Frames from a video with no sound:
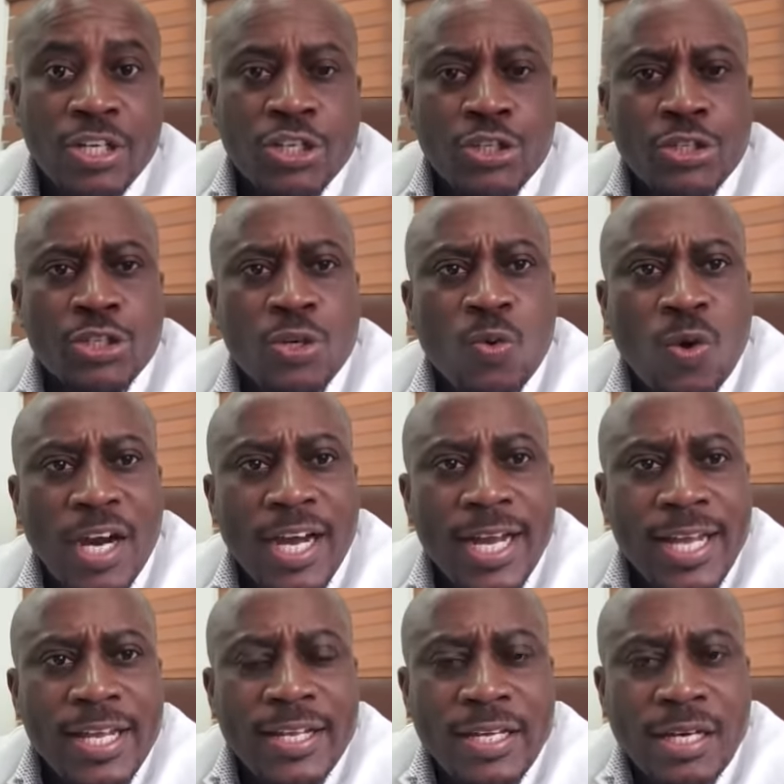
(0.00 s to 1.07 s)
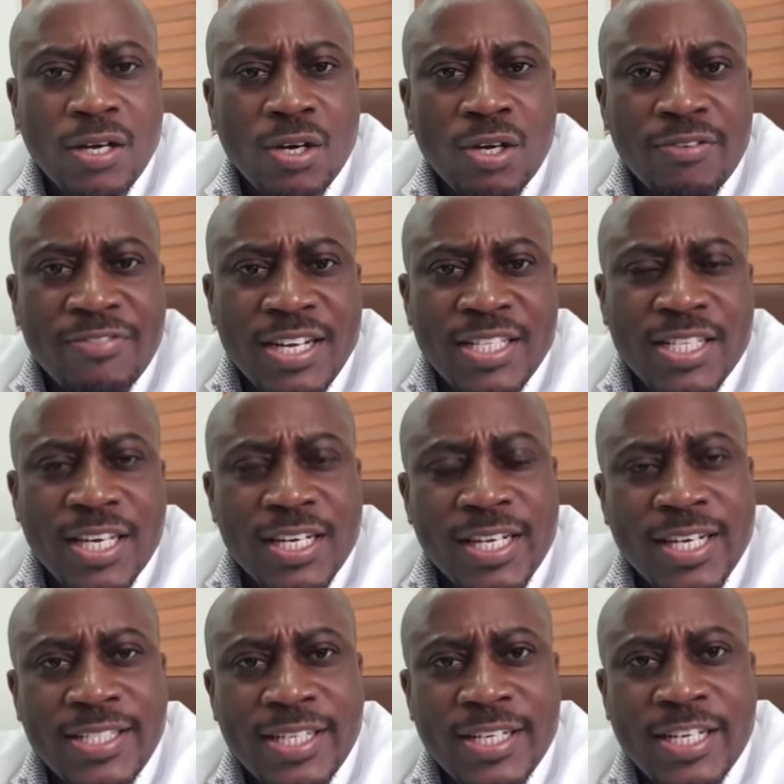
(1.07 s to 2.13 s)
Do you know why all of us can
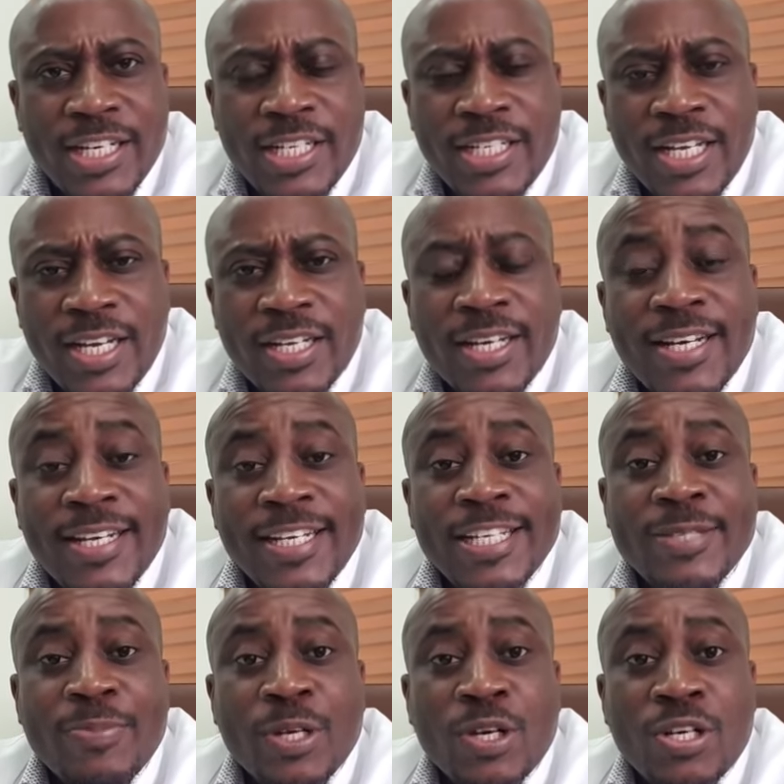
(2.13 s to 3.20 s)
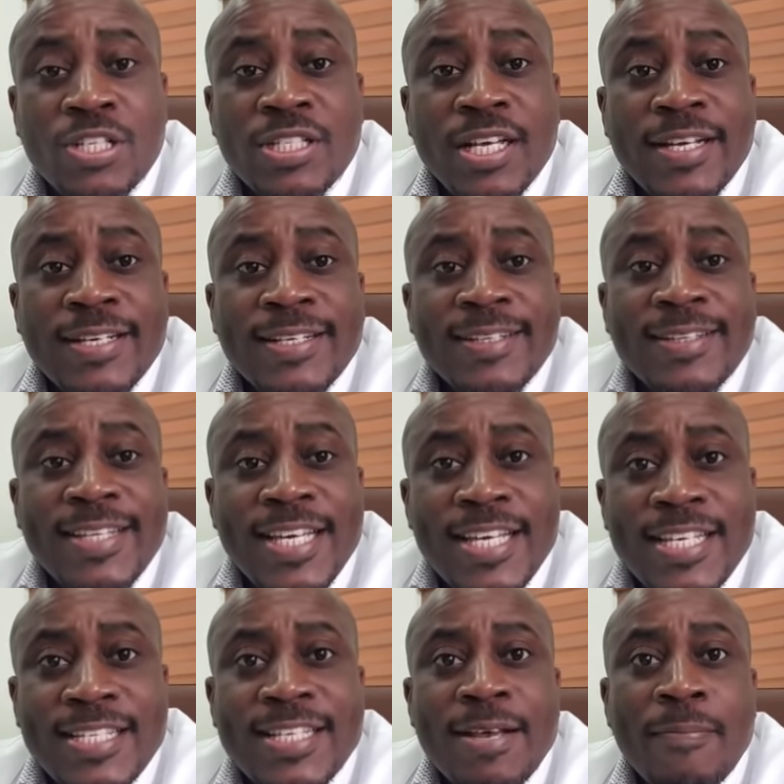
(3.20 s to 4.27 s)
get a hernia? It's because
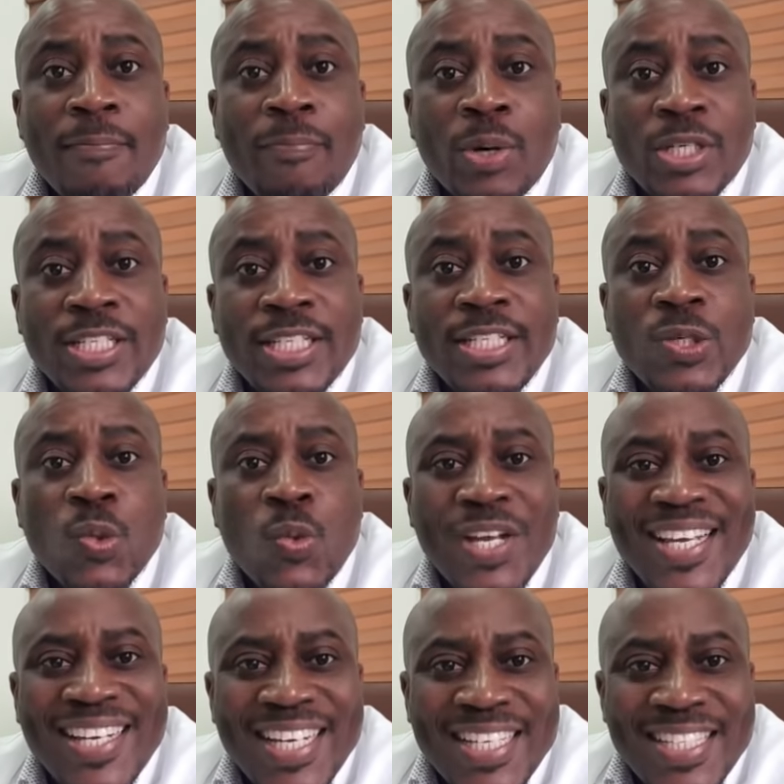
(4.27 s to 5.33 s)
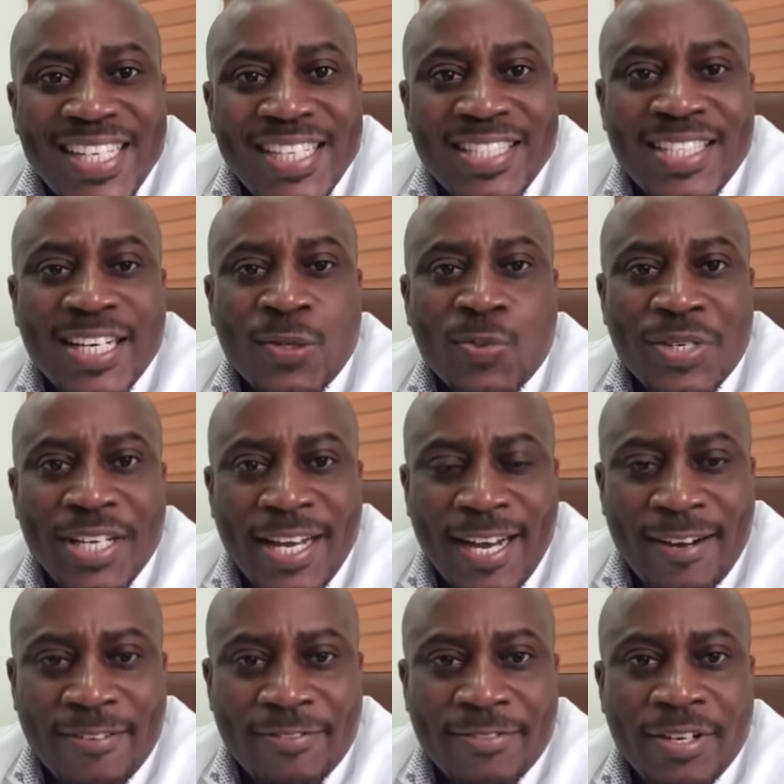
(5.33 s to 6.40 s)
these bodily weaknesses that we
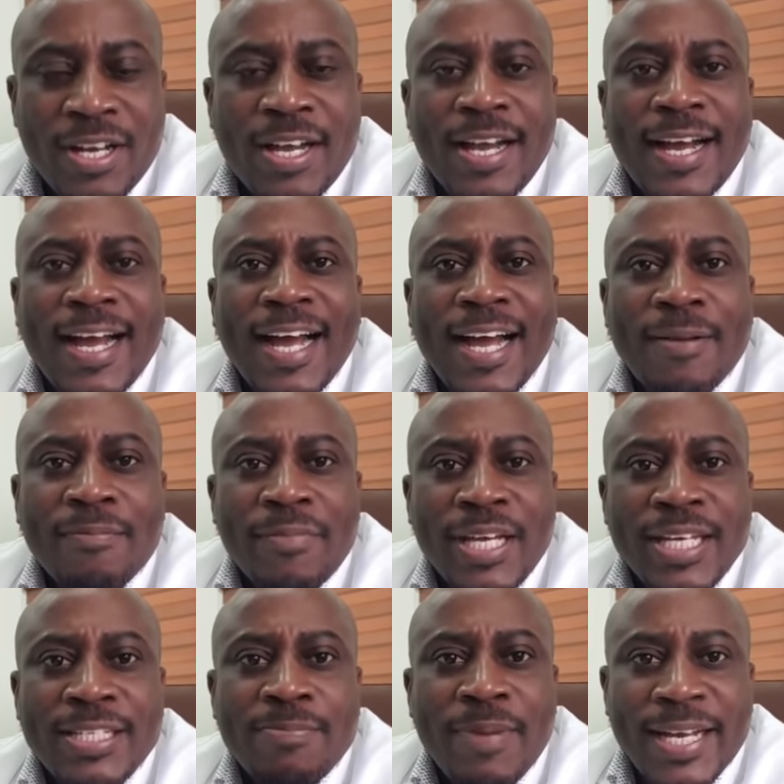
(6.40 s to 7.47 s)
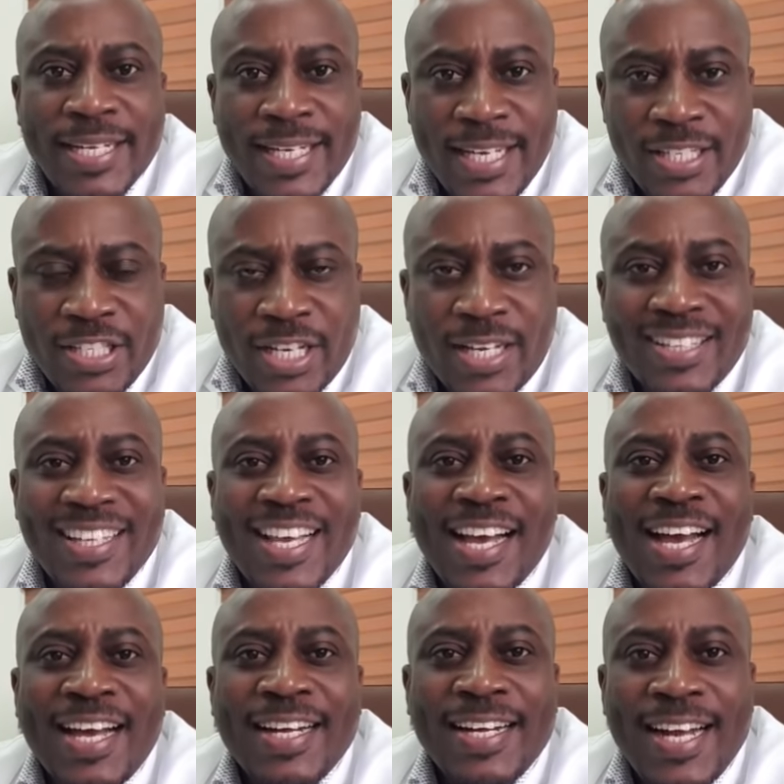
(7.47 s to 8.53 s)
have are made by nature. They
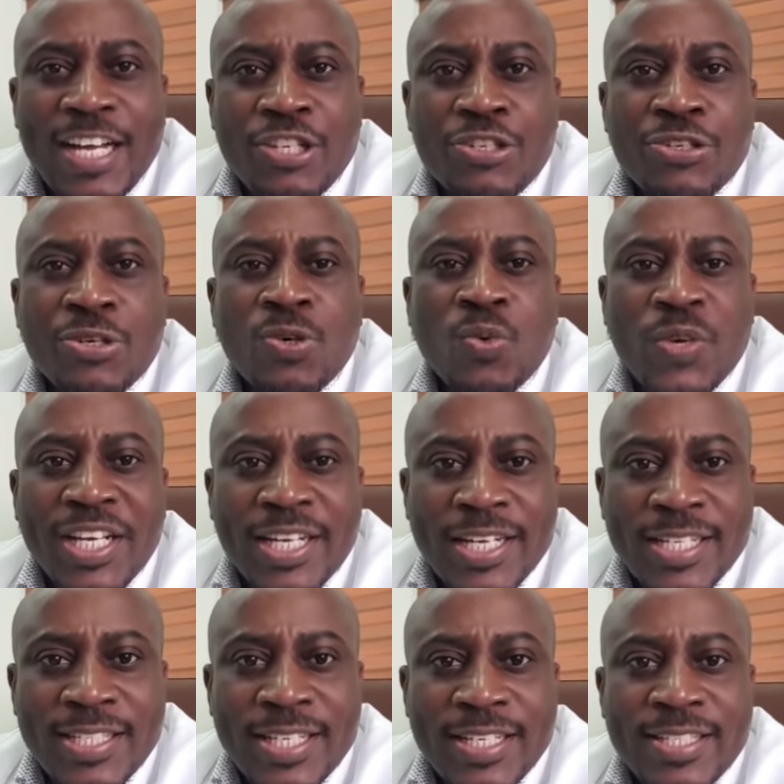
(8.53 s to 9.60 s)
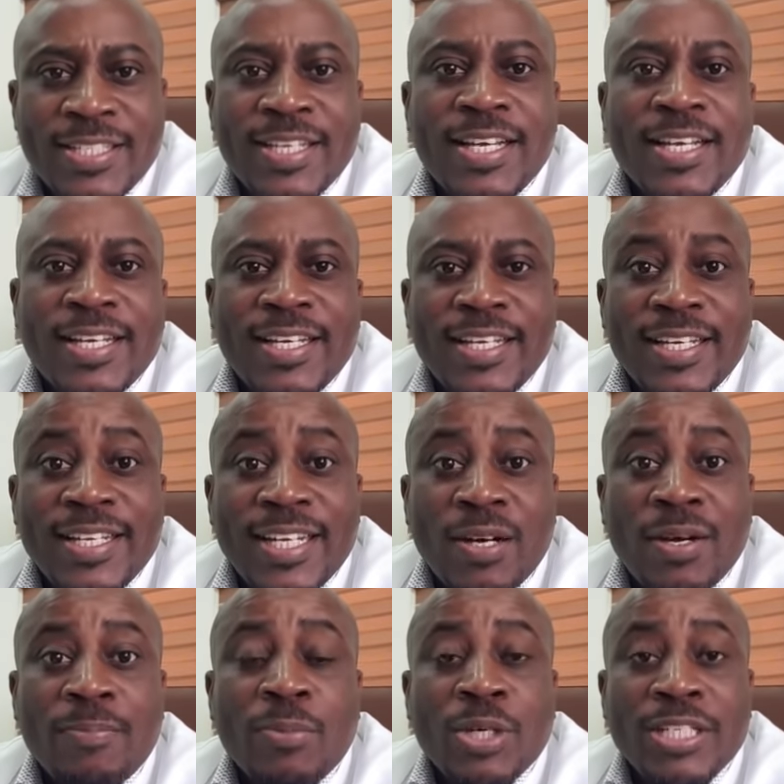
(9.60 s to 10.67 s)
are natural weaknesses in
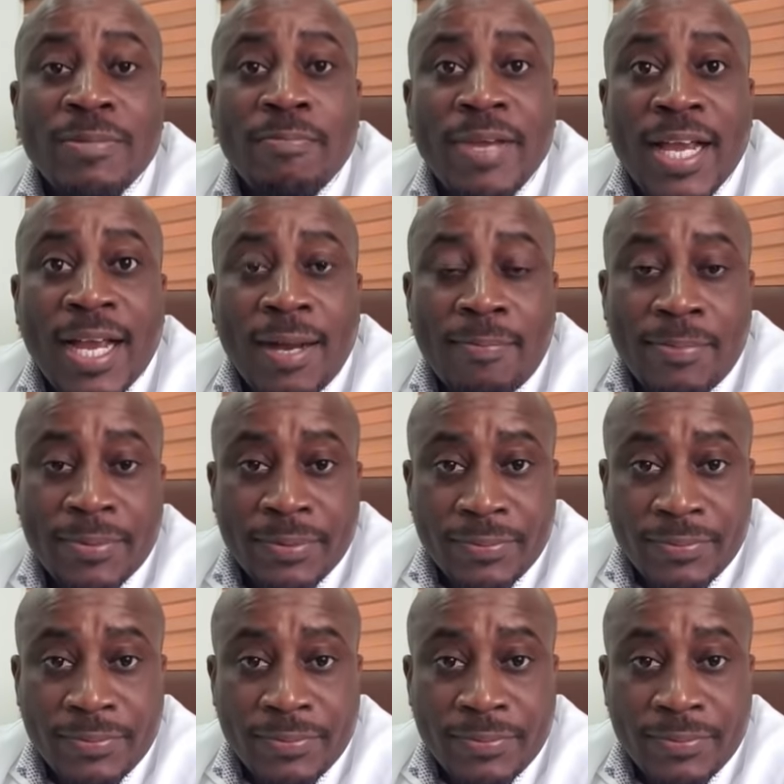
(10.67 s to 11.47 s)
our body makeup.